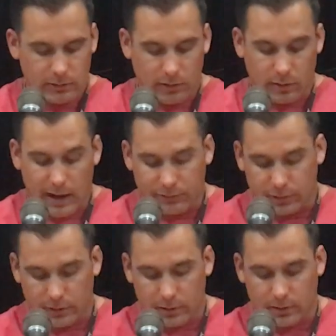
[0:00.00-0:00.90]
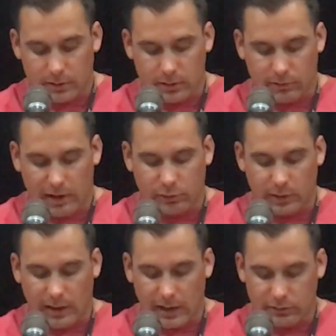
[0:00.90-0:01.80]
So after
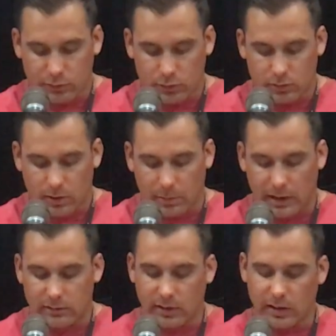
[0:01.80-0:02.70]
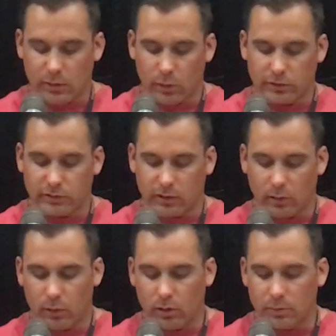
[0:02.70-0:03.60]
graduating high school, I began taking courses at a
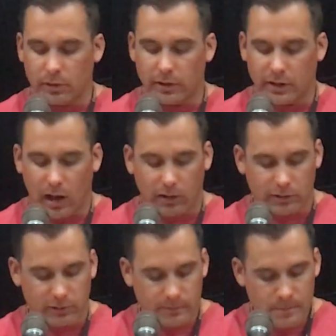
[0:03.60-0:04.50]
local community college.